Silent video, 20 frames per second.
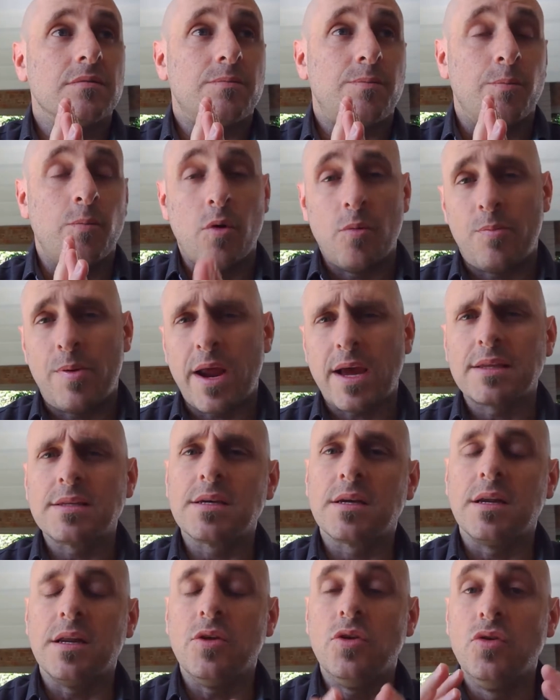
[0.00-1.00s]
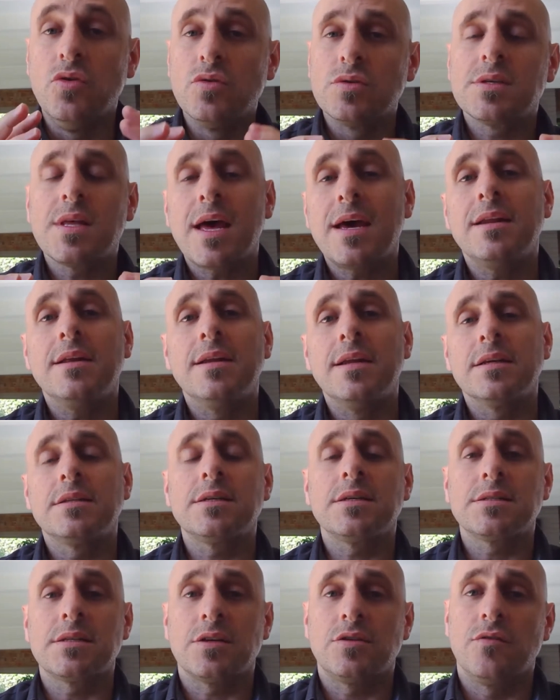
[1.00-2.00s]
more practically, use the
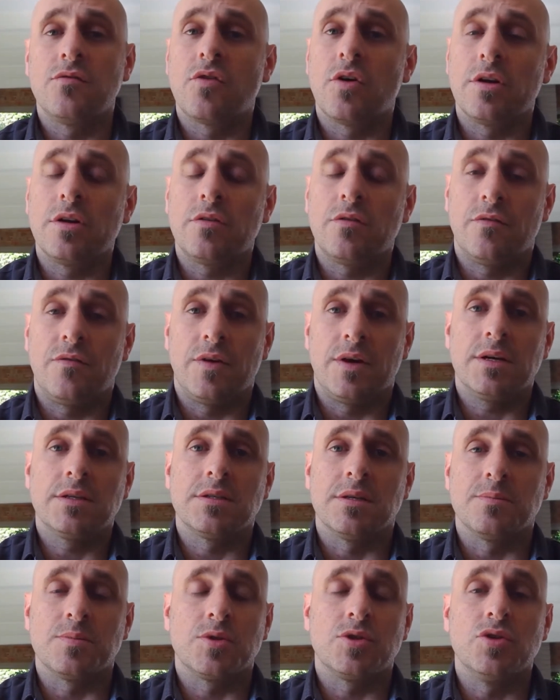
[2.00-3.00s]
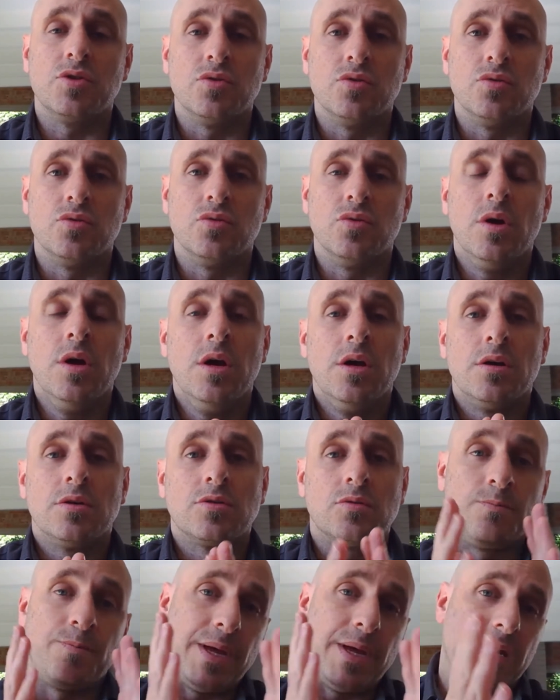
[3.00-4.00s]
analytics that you've got at your fingertips to
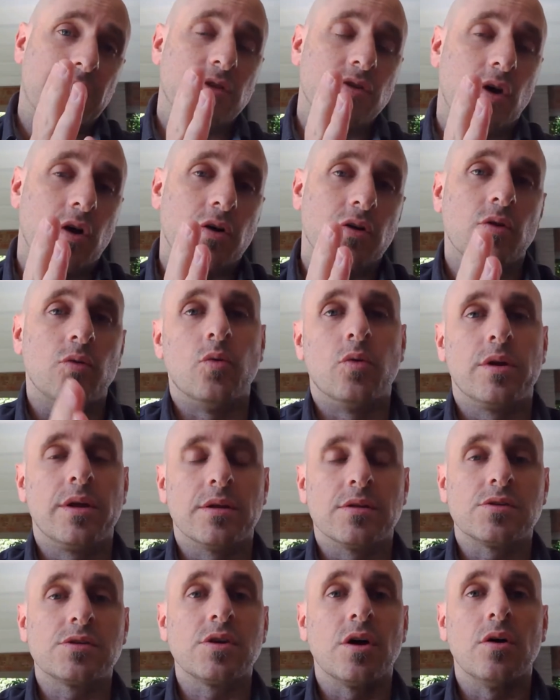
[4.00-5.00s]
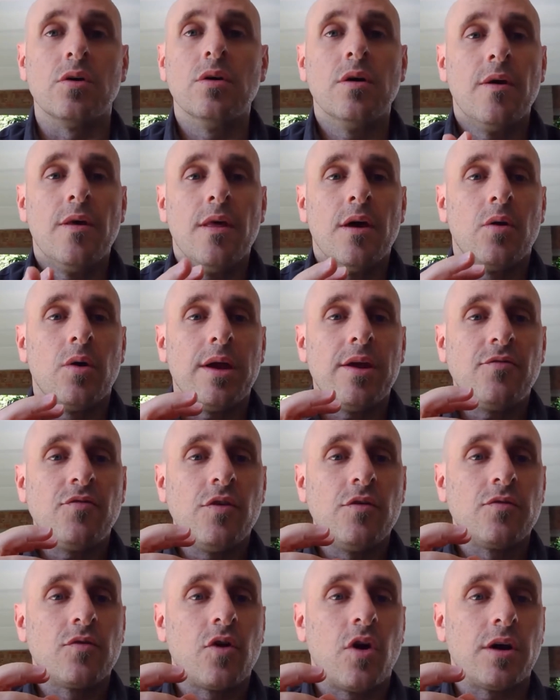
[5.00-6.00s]
better target the audience. So if
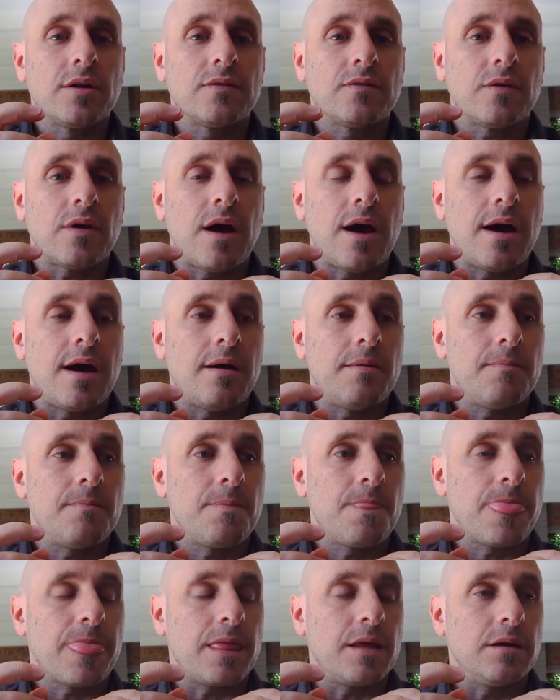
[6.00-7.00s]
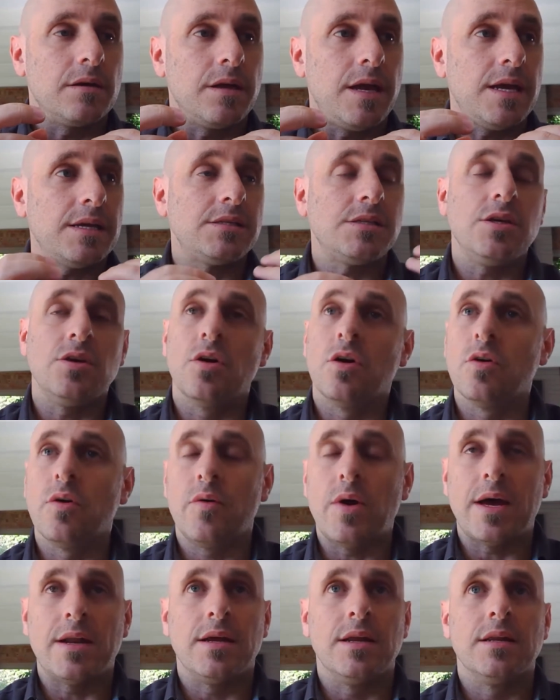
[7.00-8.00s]
you've got
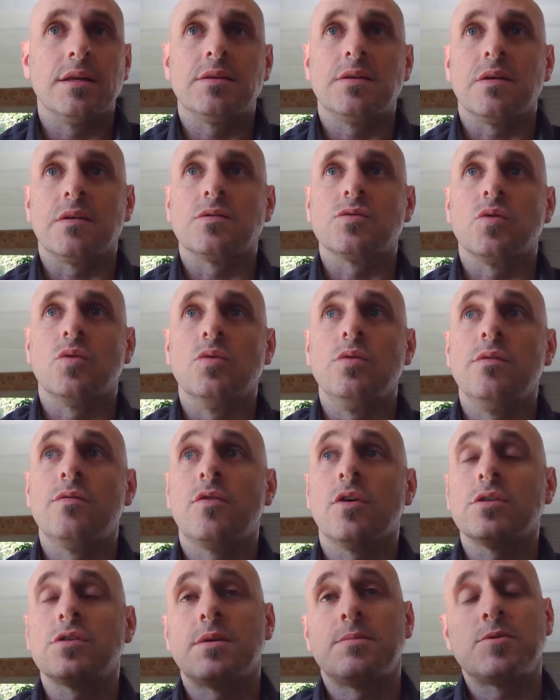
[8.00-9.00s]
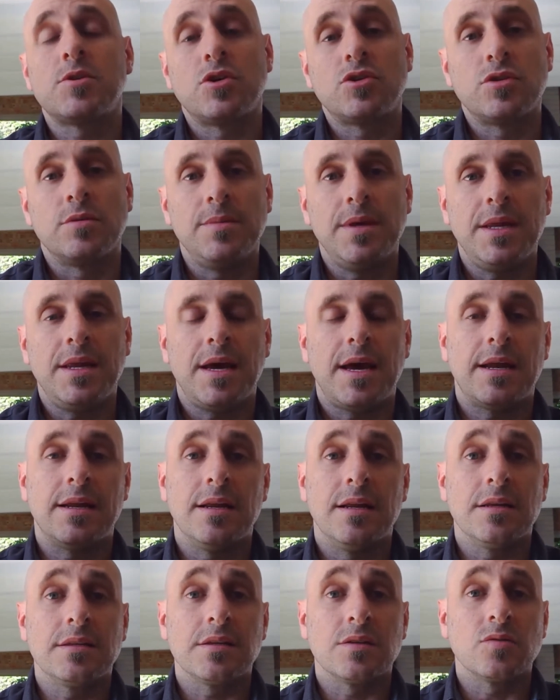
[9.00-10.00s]
SEO analytics, or you've got some social media
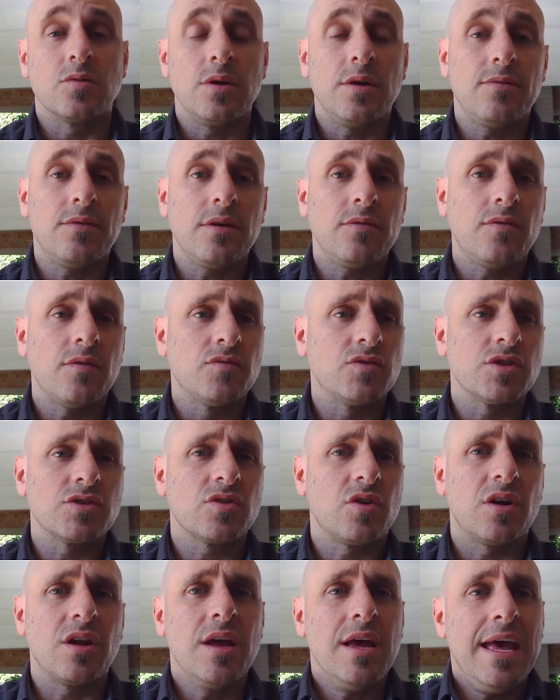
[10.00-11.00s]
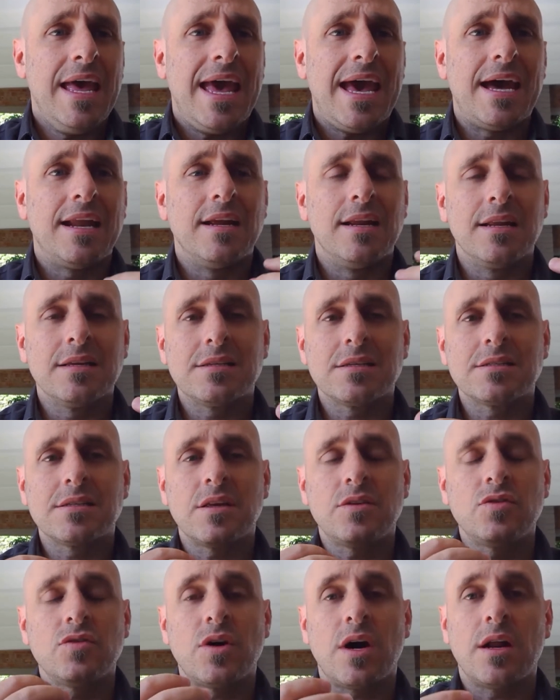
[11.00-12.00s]
analytics, or even if you've just got analytics
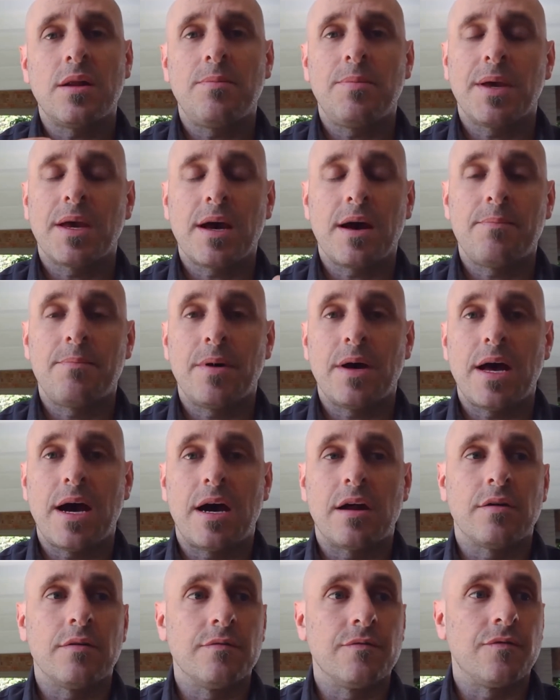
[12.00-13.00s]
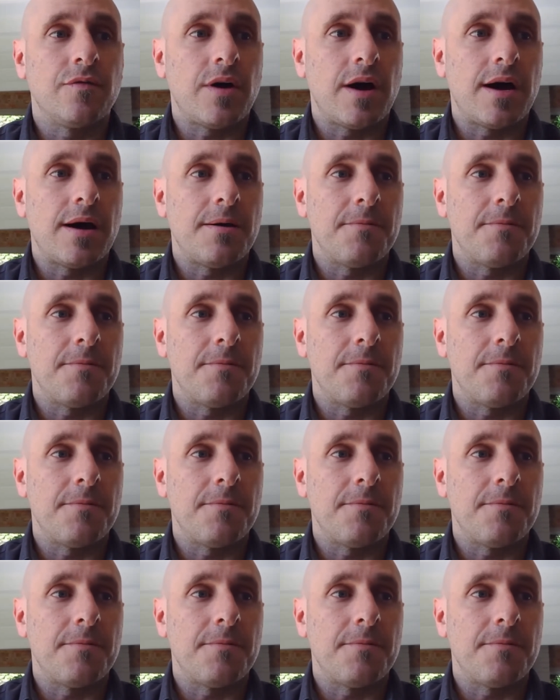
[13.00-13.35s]
that you kind of pick up out of